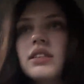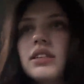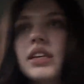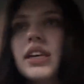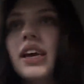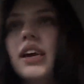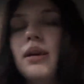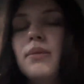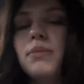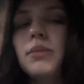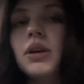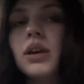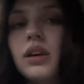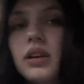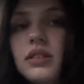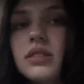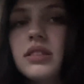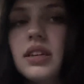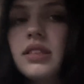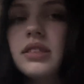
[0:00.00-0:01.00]
the game
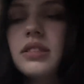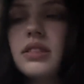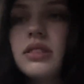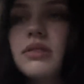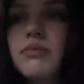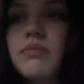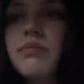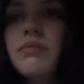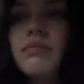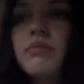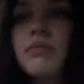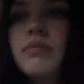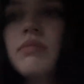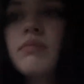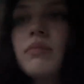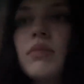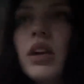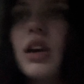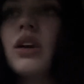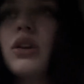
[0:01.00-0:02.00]
because it's
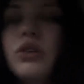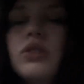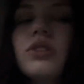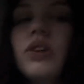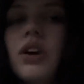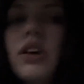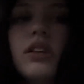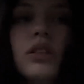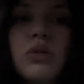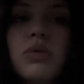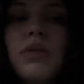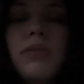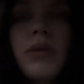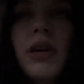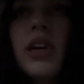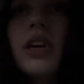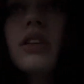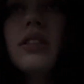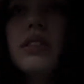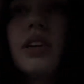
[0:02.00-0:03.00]
gonna start in three minutes